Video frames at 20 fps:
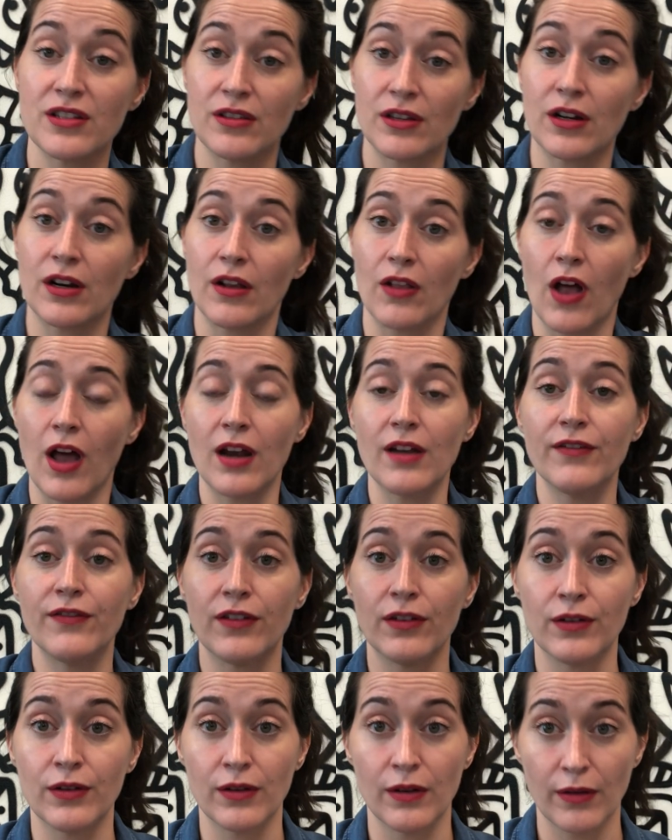There are a lot of
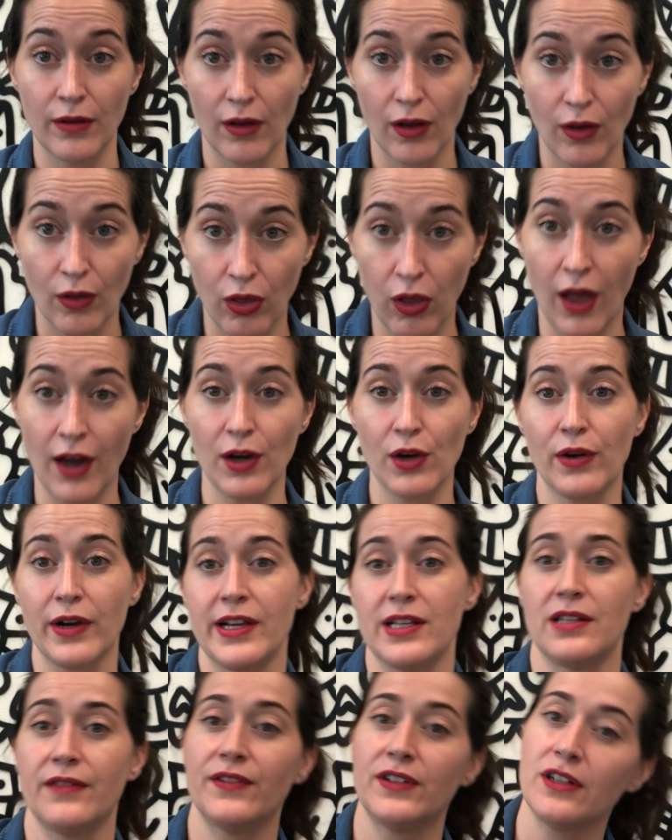
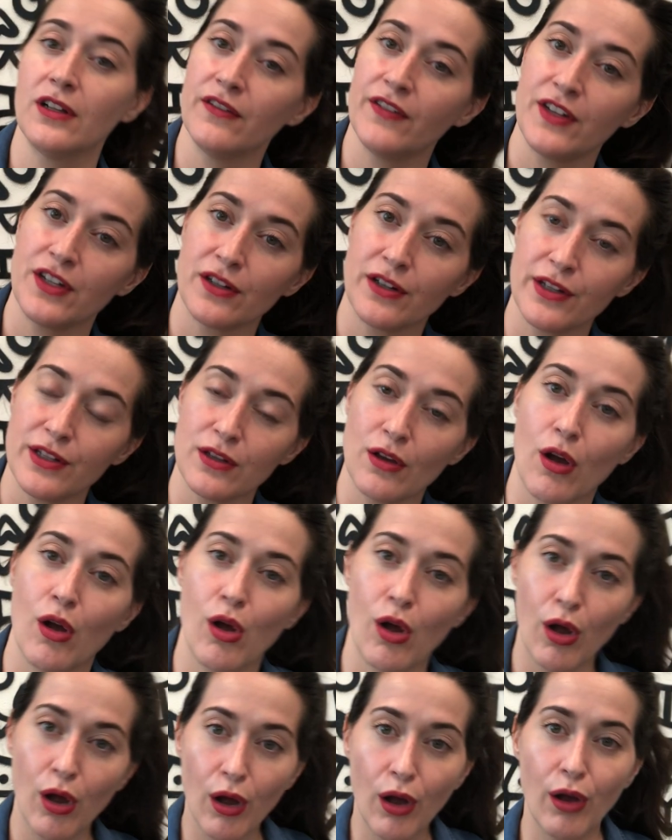great Zinfandel vineyards
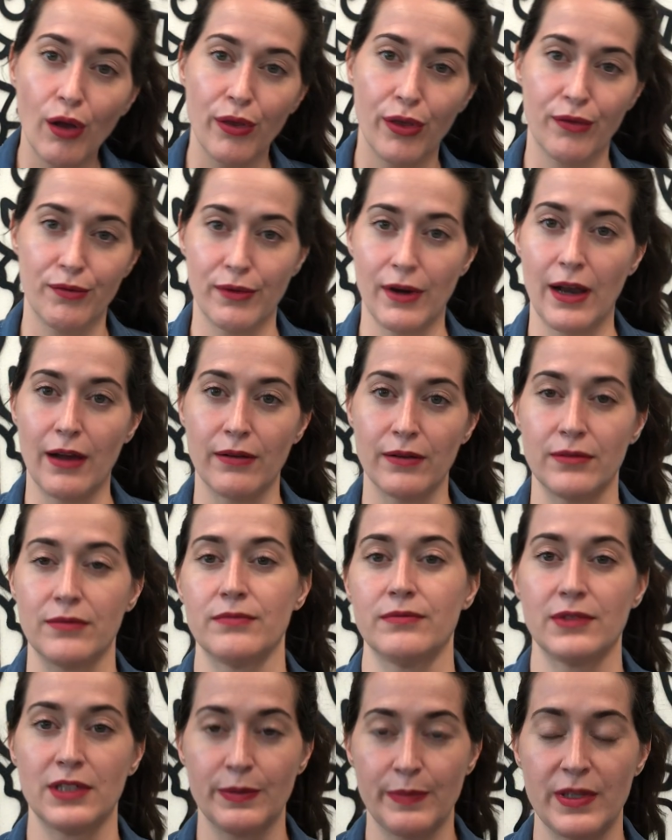all throughout,
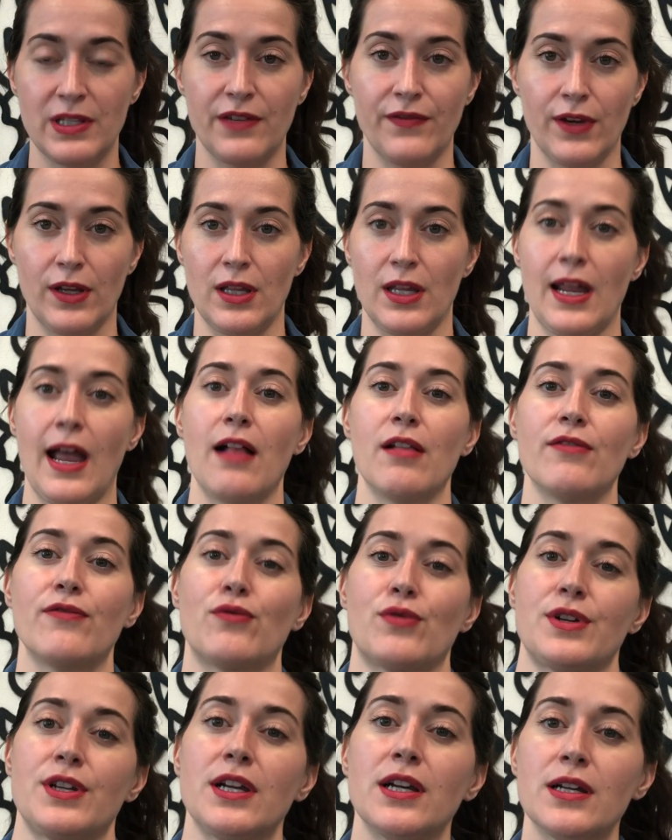specifically
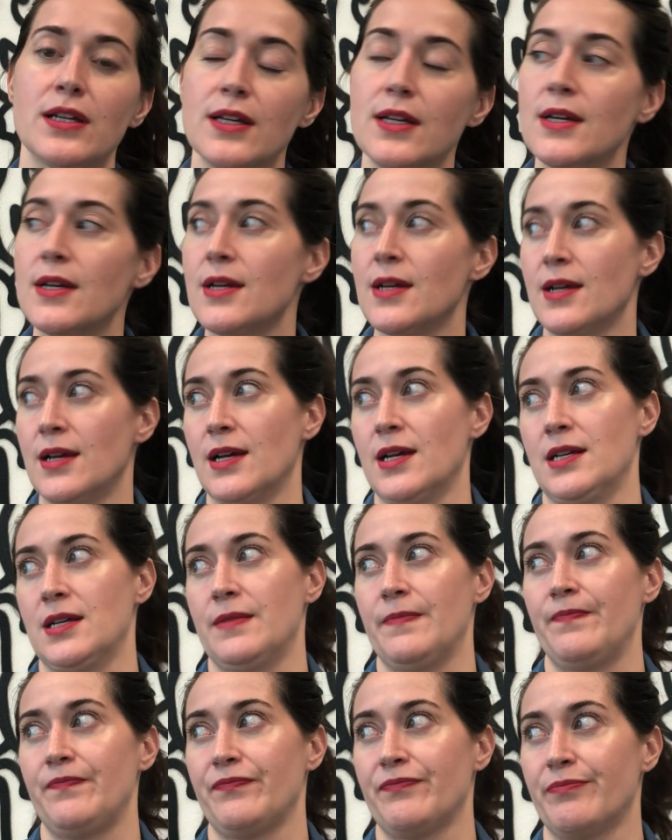California,
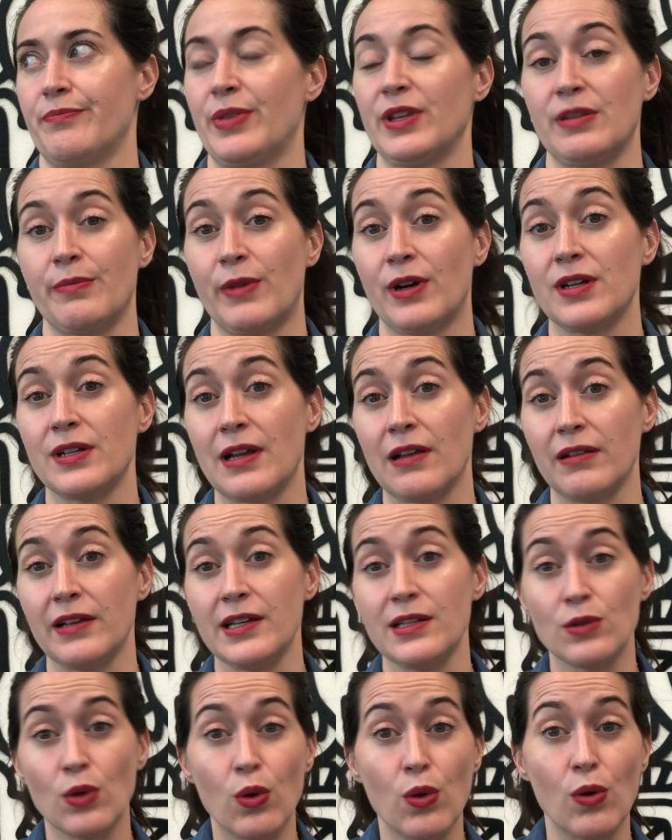but the
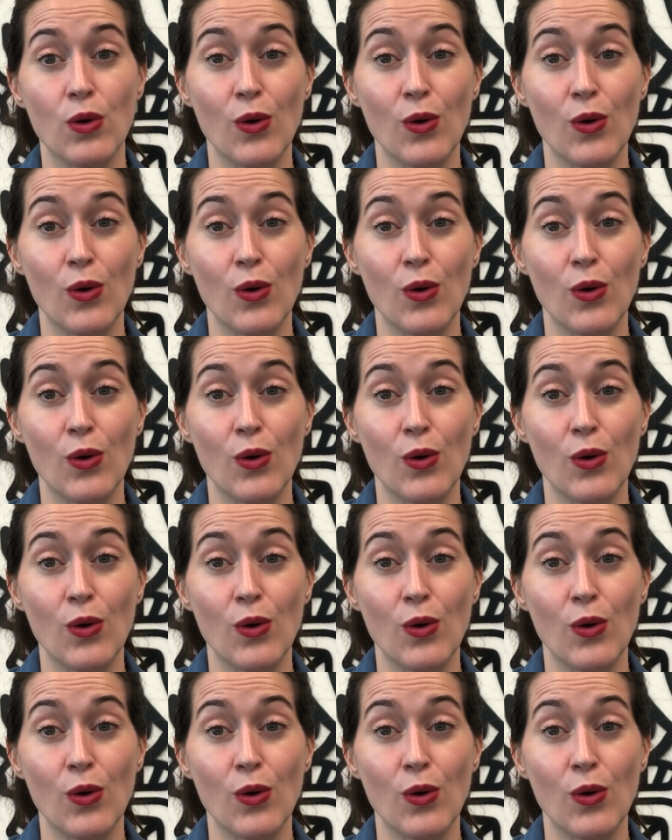Martinellis